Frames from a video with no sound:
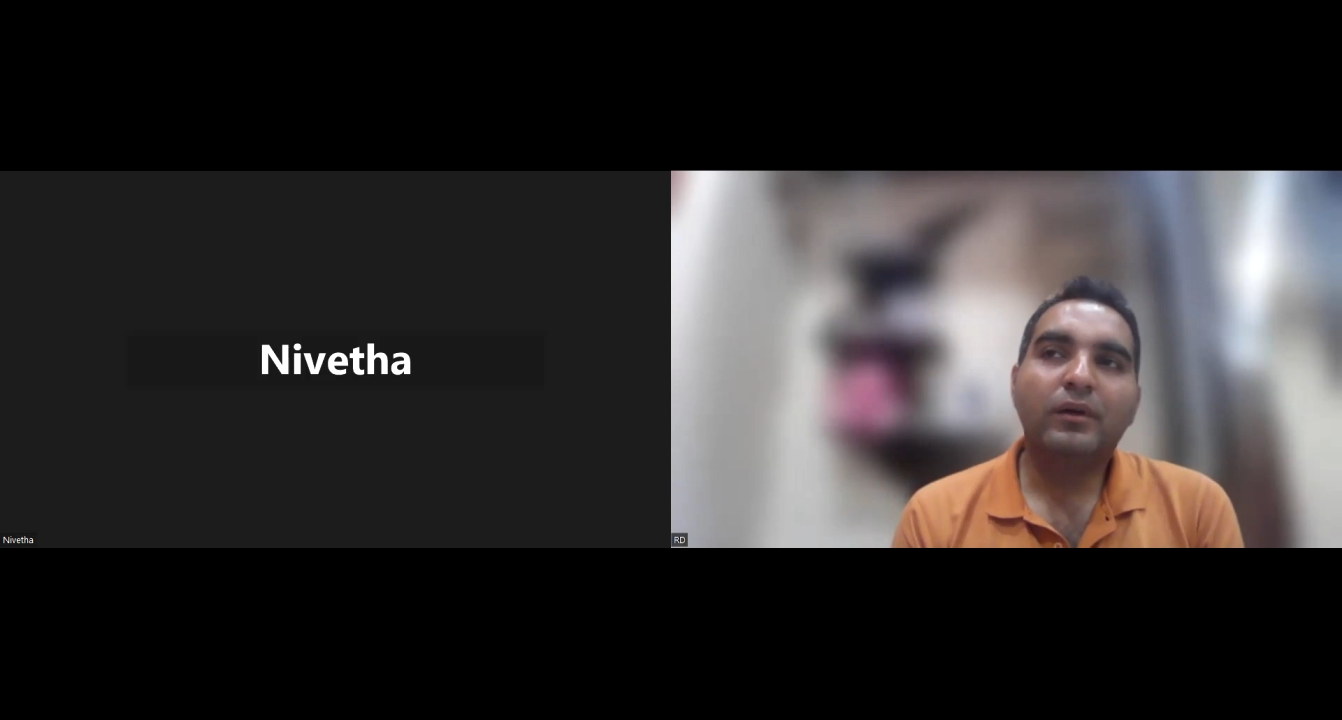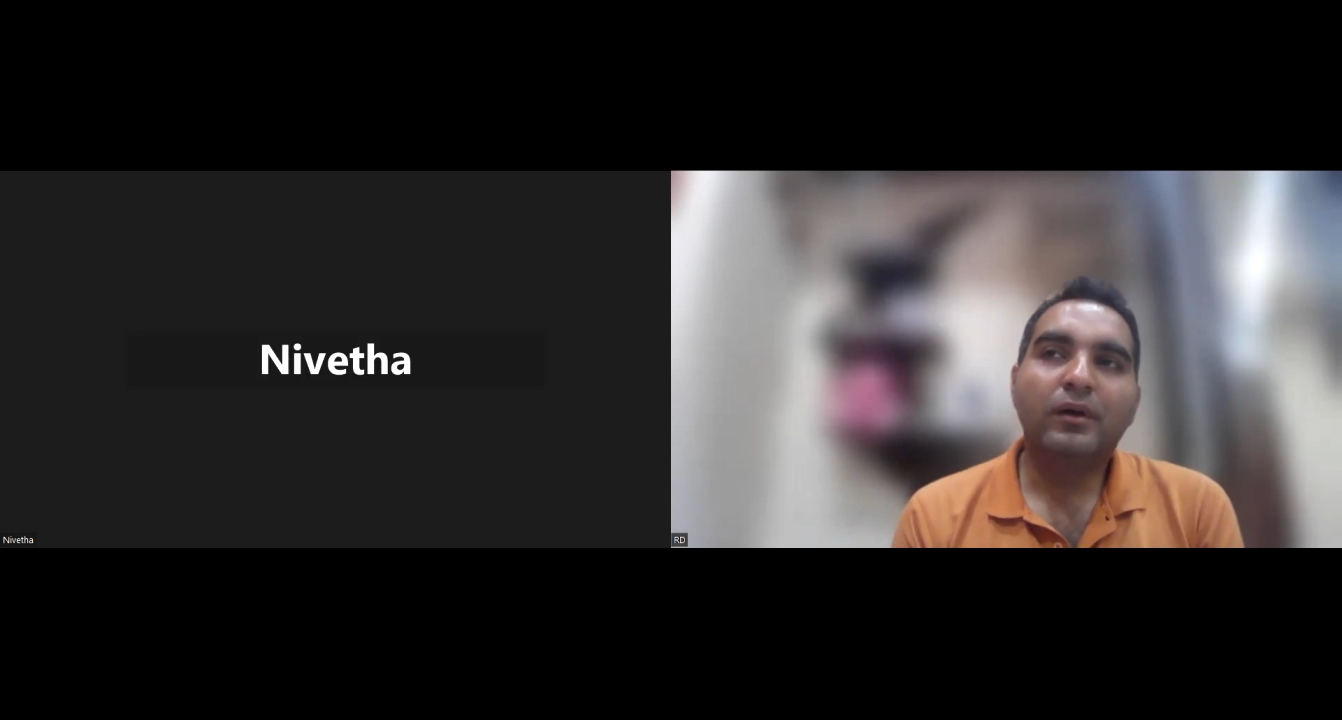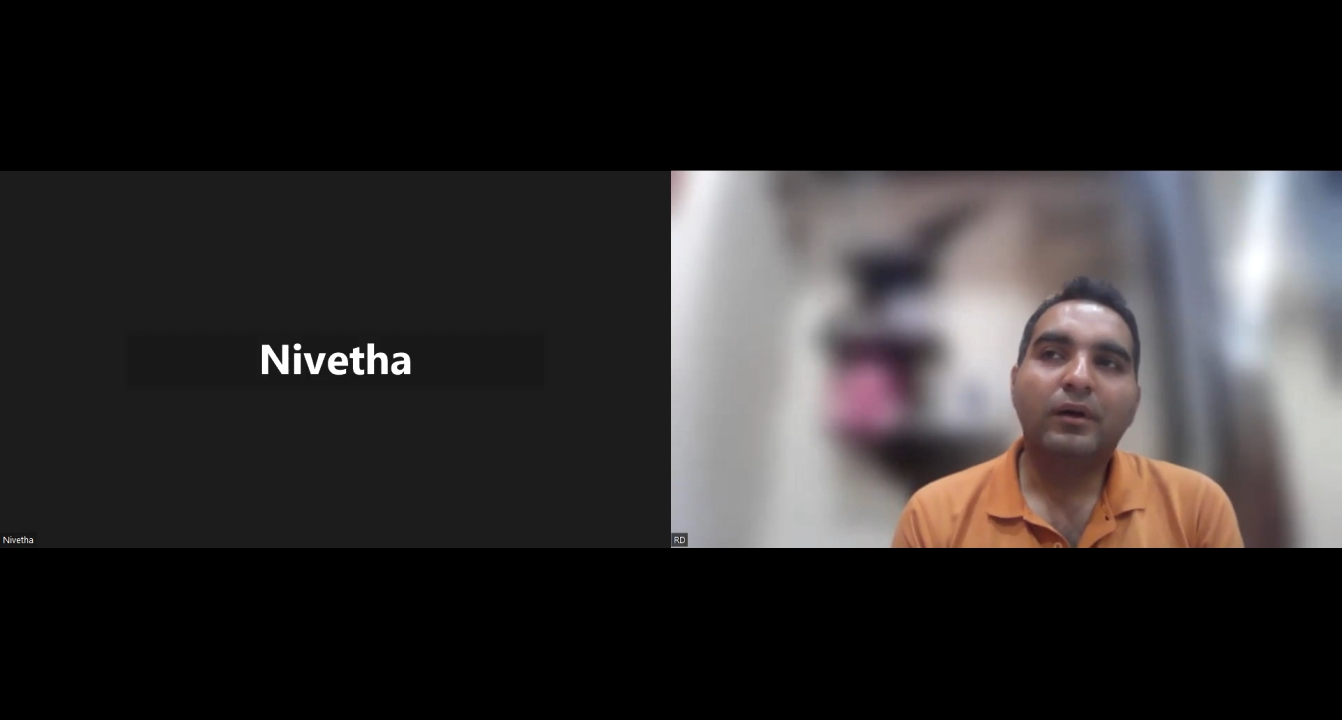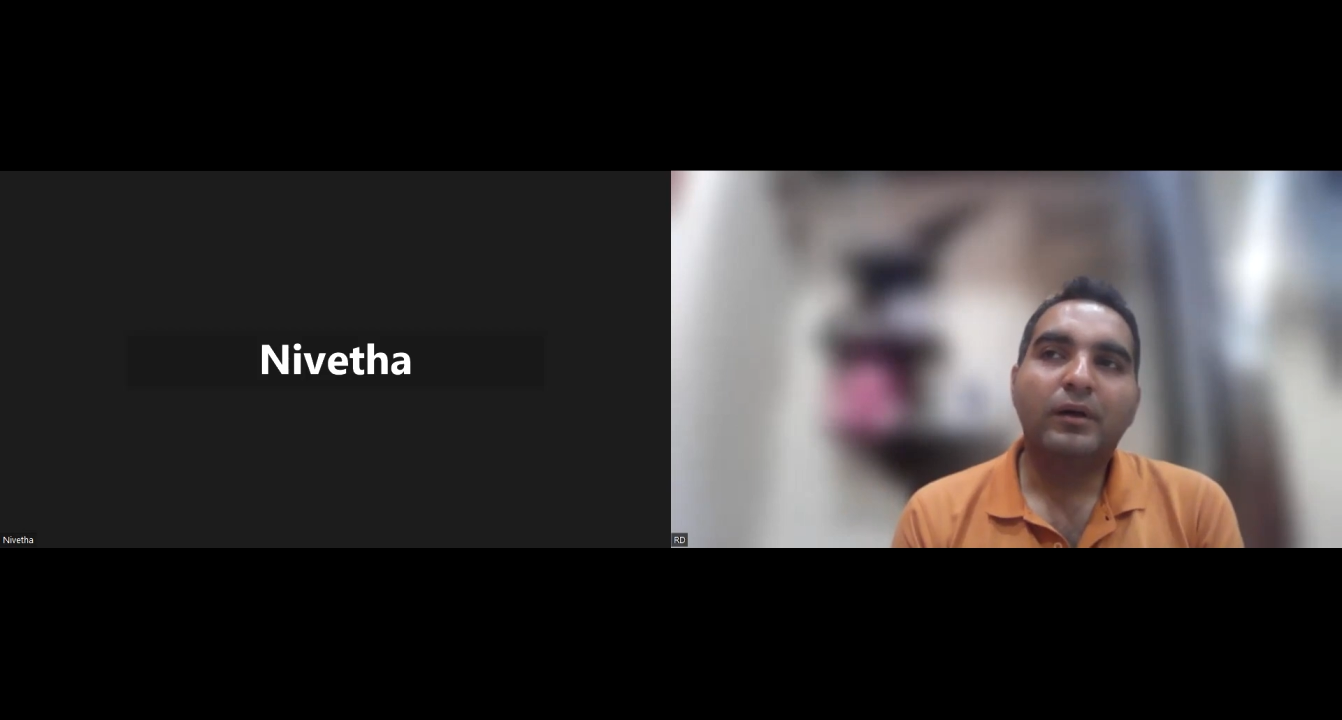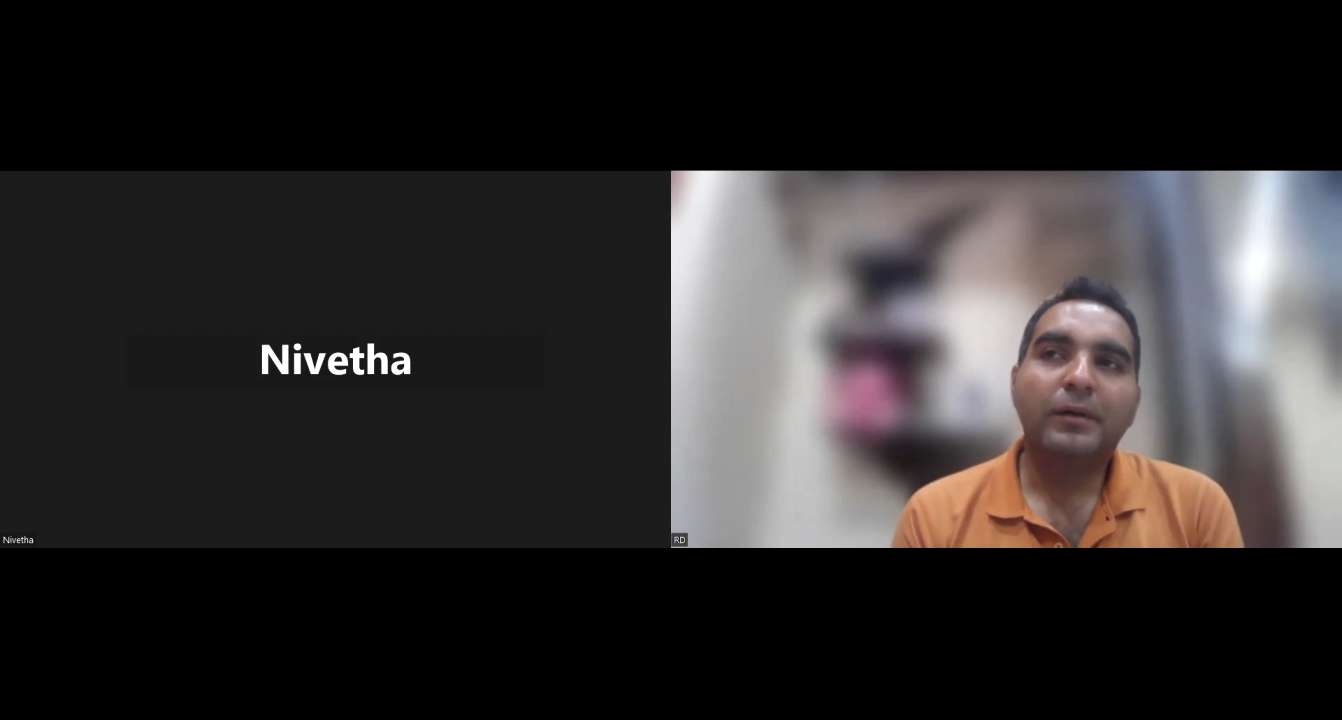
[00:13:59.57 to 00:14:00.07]

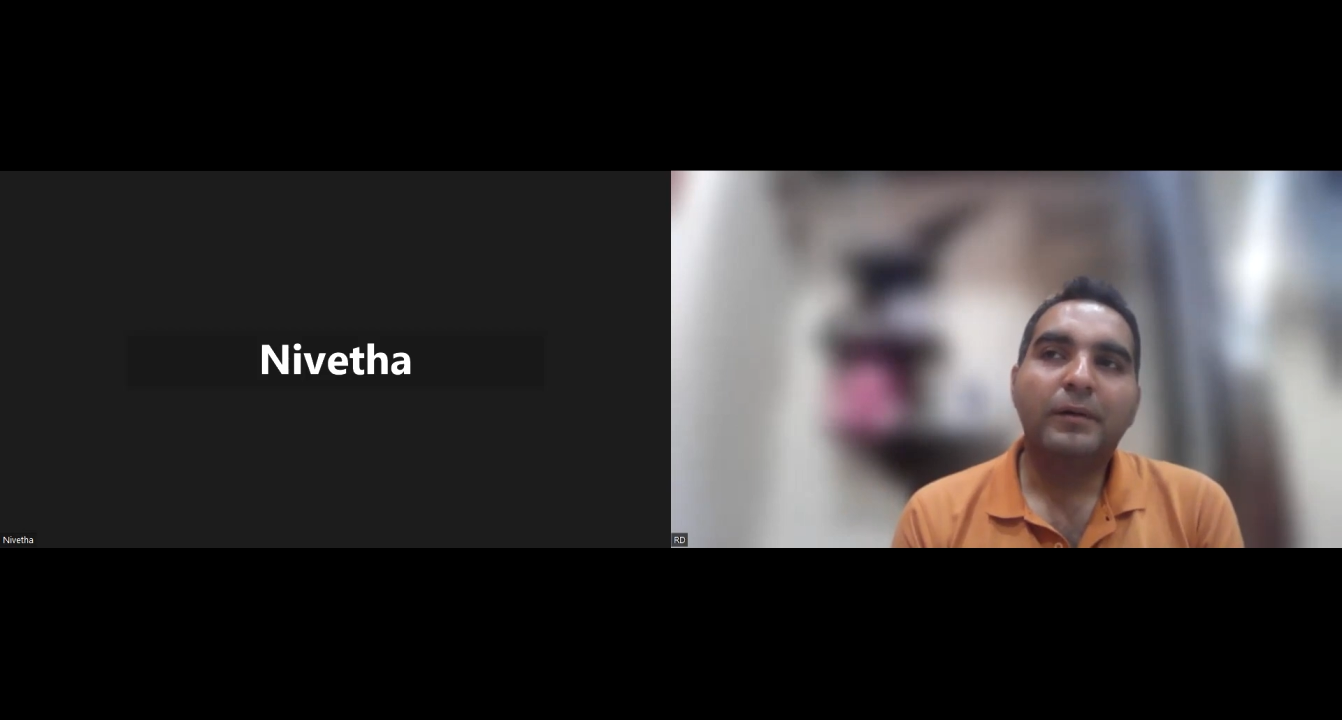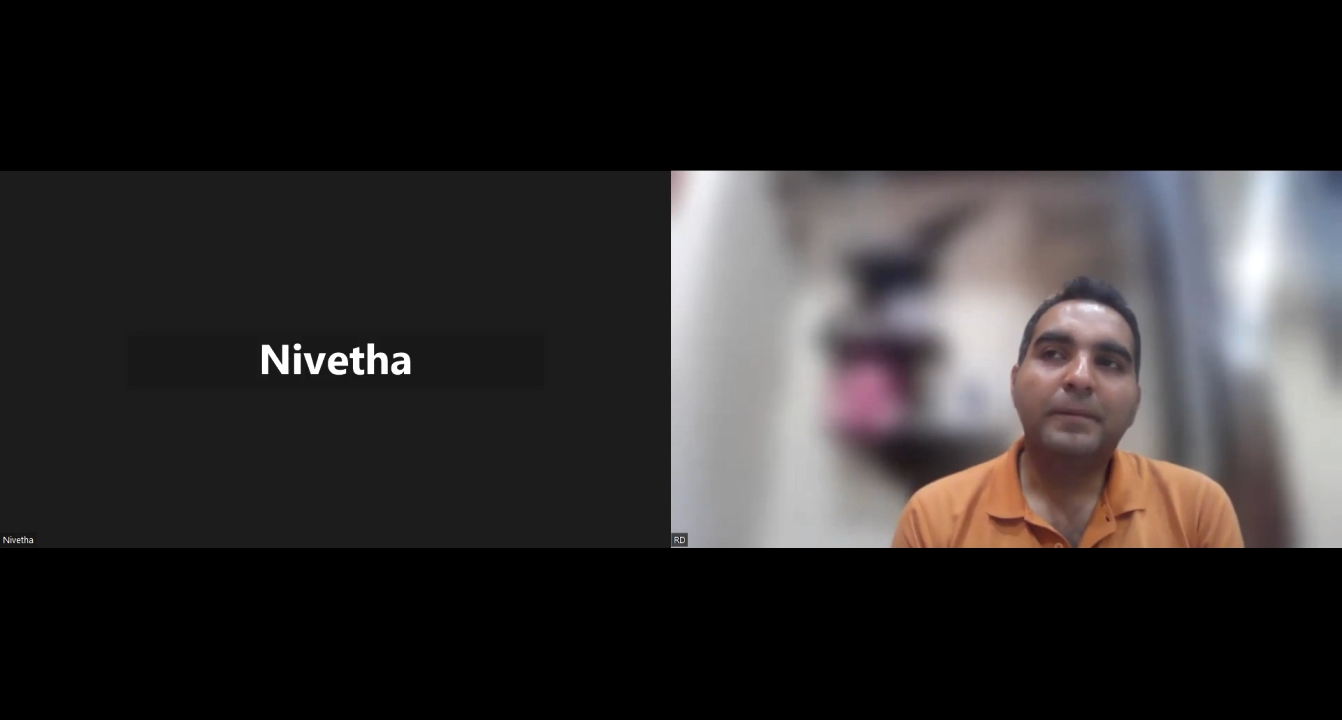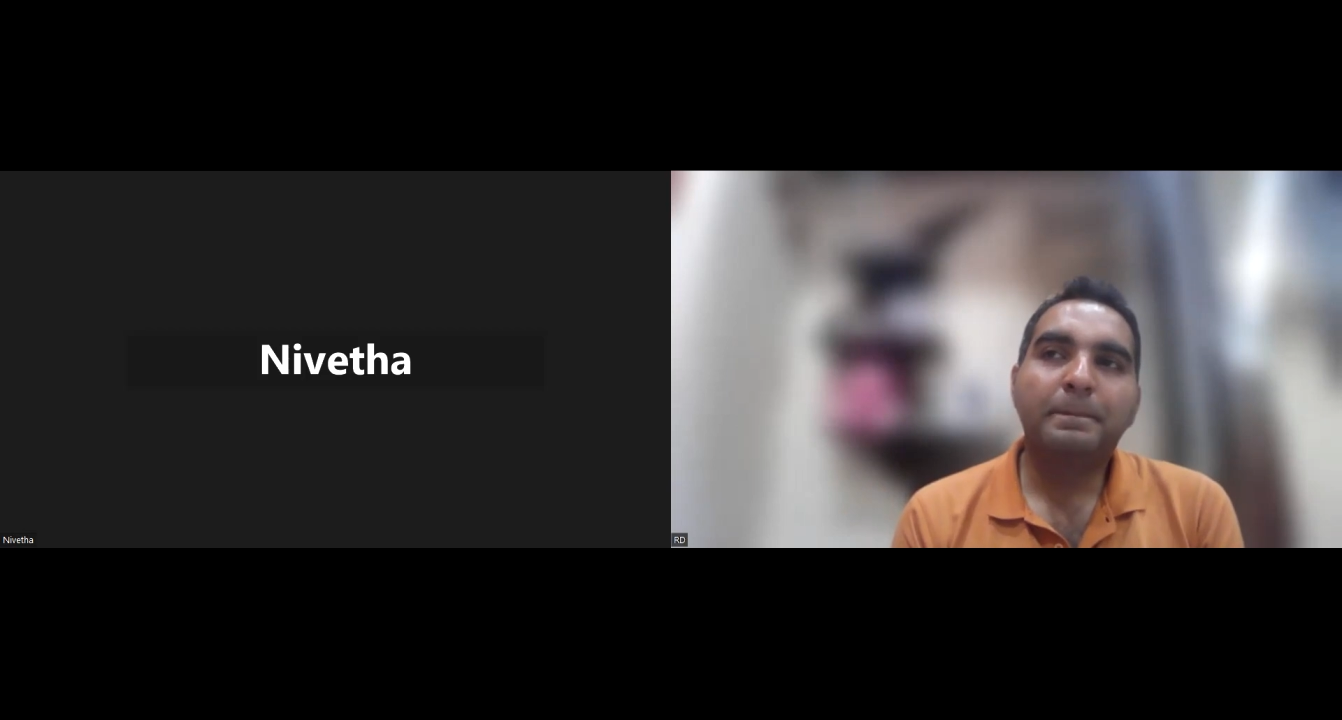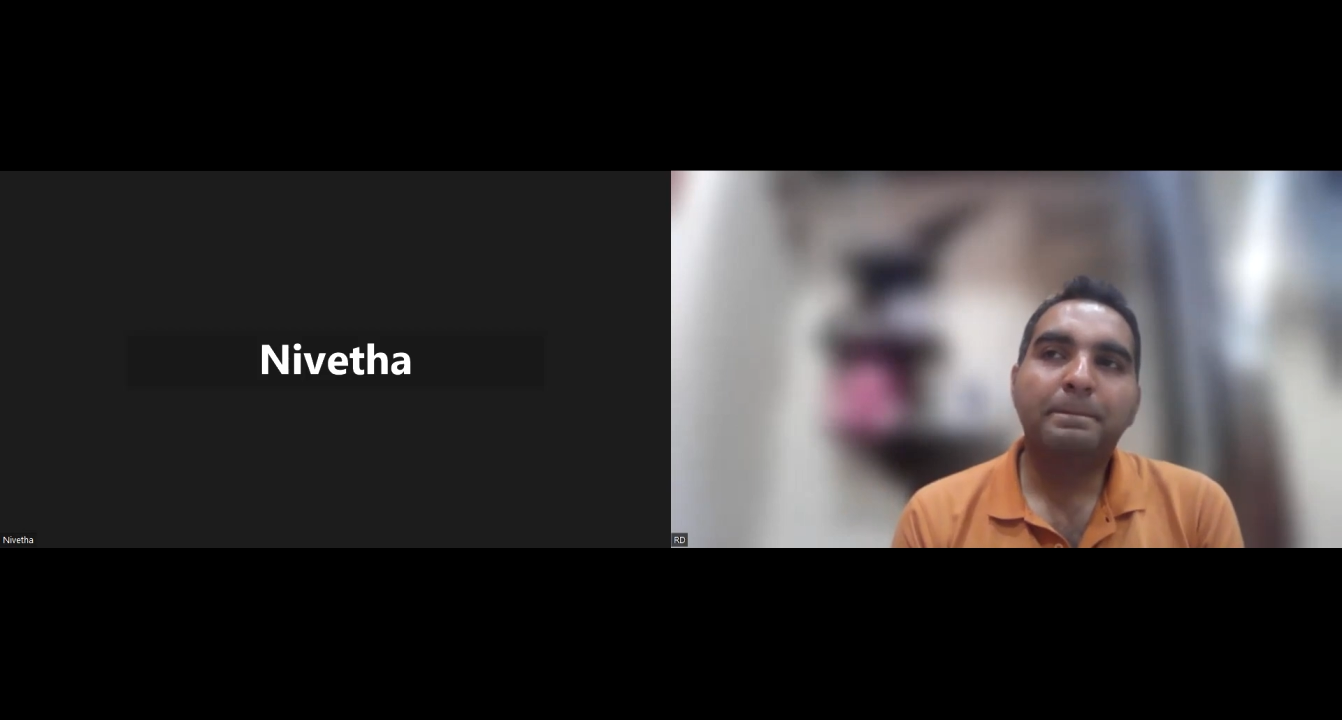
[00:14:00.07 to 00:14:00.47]
uh,